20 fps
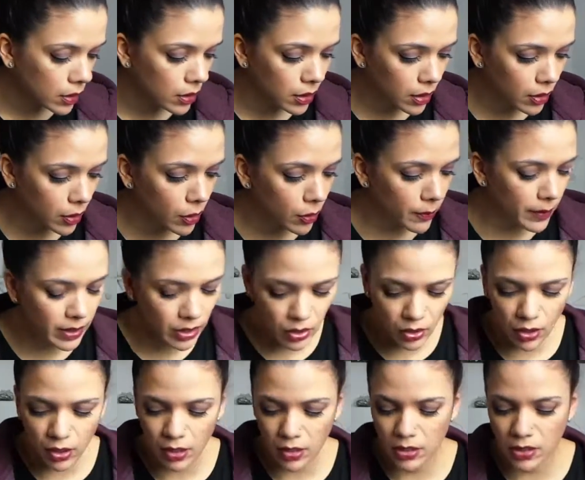Oh my
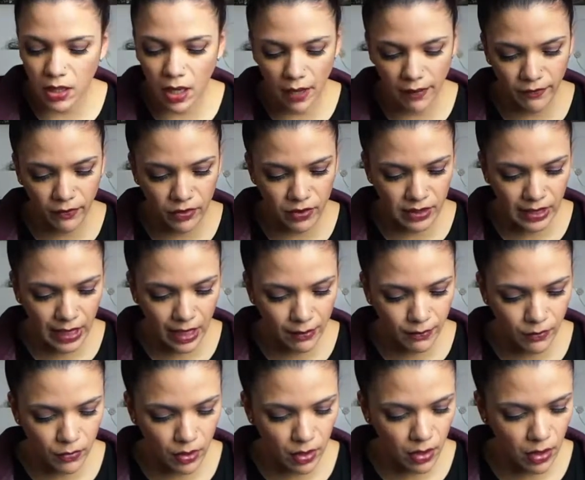god, live on
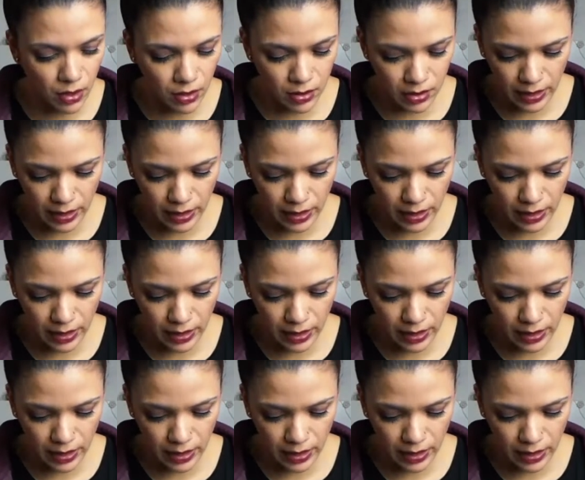camera.